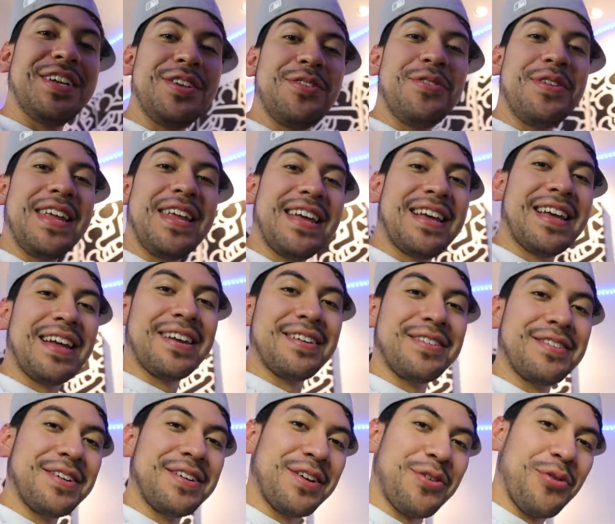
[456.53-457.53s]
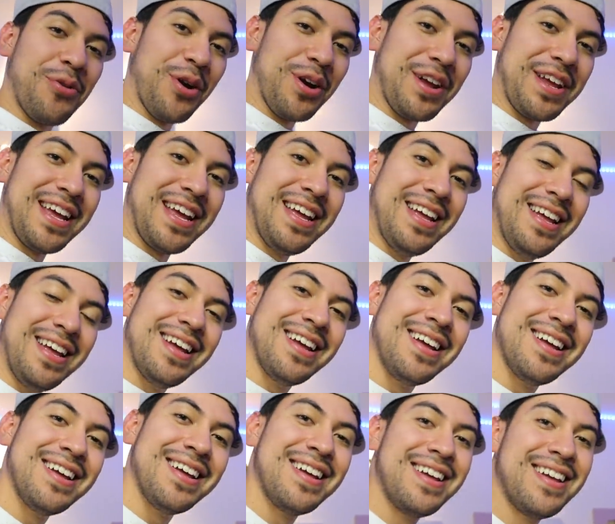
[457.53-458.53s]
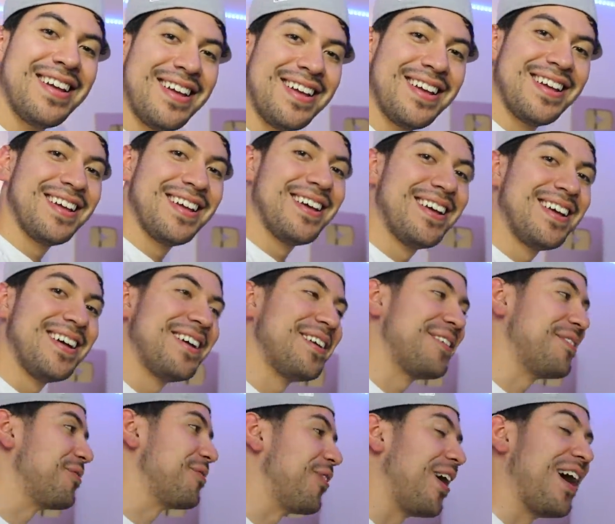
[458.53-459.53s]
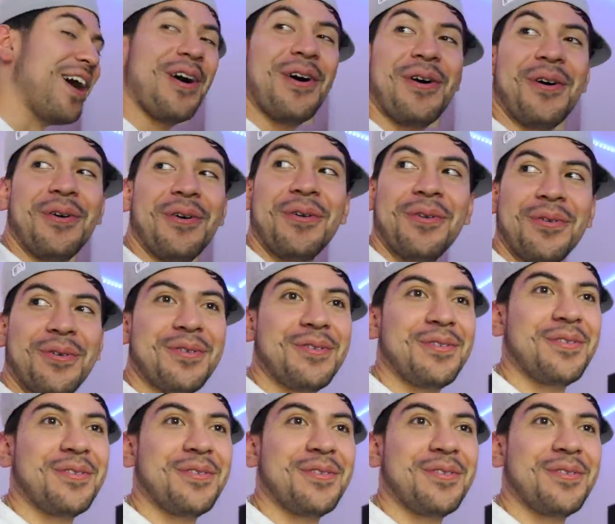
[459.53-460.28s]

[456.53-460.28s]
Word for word: and unique and quirky. Whoa.